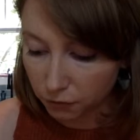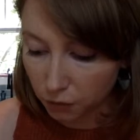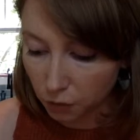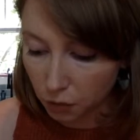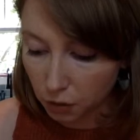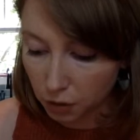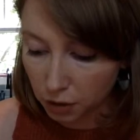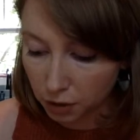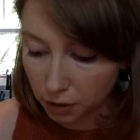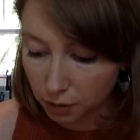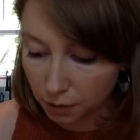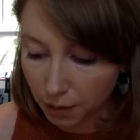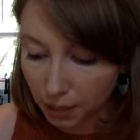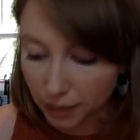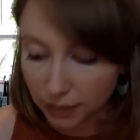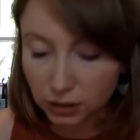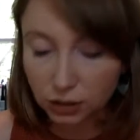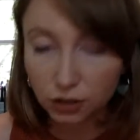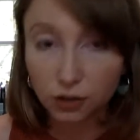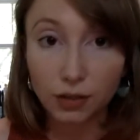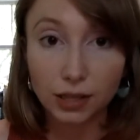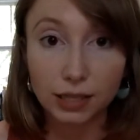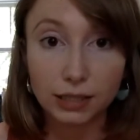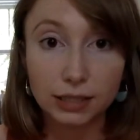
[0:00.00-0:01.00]
fourth
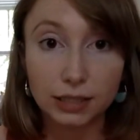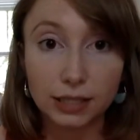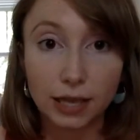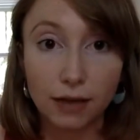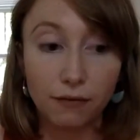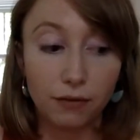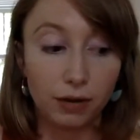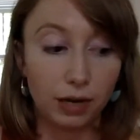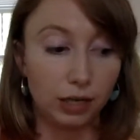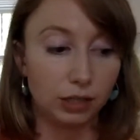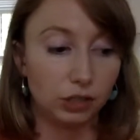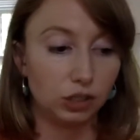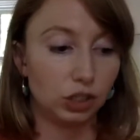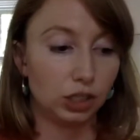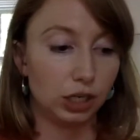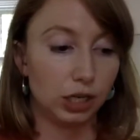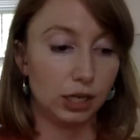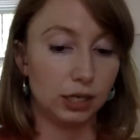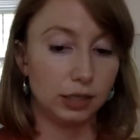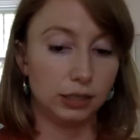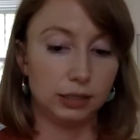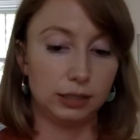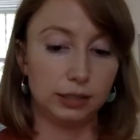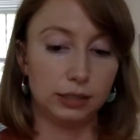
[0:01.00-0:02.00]
pencil that's 7
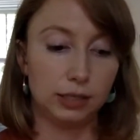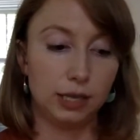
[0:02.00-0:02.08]
inches.